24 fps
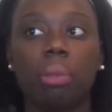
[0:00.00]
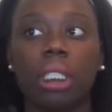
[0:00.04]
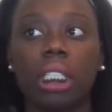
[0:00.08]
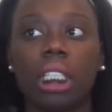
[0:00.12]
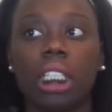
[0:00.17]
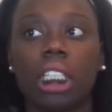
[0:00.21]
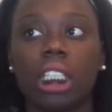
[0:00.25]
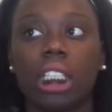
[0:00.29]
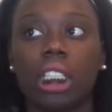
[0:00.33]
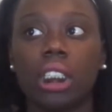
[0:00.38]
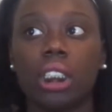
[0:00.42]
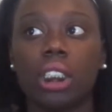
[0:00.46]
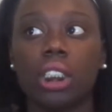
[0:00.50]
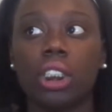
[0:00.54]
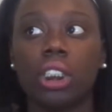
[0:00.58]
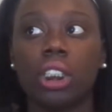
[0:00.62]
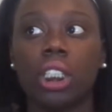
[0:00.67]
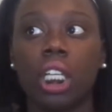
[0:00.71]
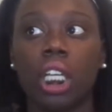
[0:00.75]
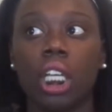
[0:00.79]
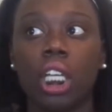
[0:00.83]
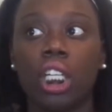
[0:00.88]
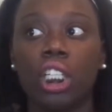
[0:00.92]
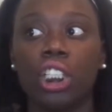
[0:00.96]
because
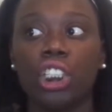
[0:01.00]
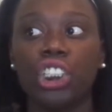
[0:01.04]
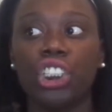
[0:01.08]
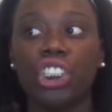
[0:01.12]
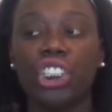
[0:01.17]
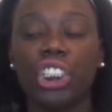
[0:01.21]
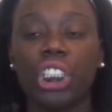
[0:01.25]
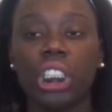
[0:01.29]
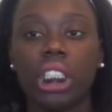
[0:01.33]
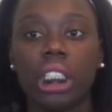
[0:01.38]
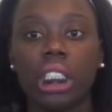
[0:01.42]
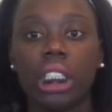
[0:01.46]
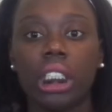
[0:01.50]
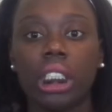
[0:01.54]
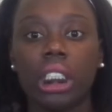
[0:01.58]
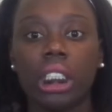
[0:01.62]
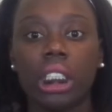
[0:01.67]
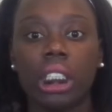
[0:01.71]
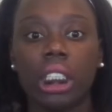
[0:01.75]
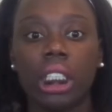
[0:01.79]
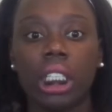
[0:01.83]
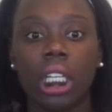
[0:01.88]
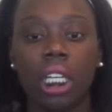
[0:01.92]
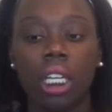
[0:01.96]

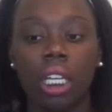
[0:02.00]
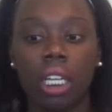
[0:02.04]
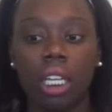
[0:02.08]
she